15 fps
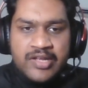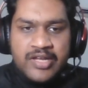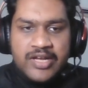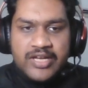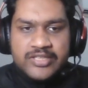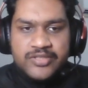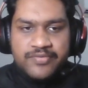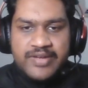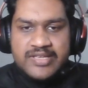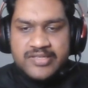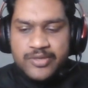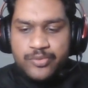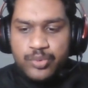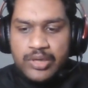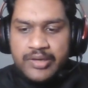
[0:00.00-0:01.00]
otherwise
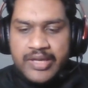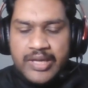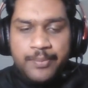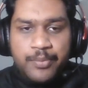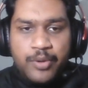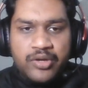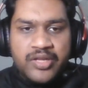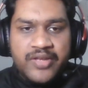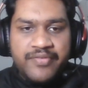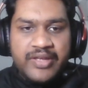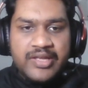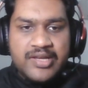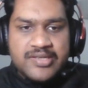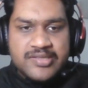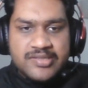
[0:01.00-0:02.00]
it will keep on
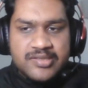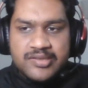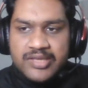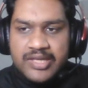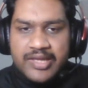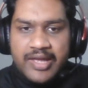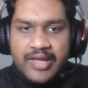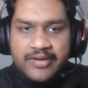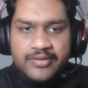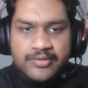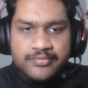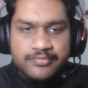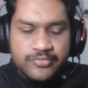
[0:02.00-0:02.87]
giving us the error.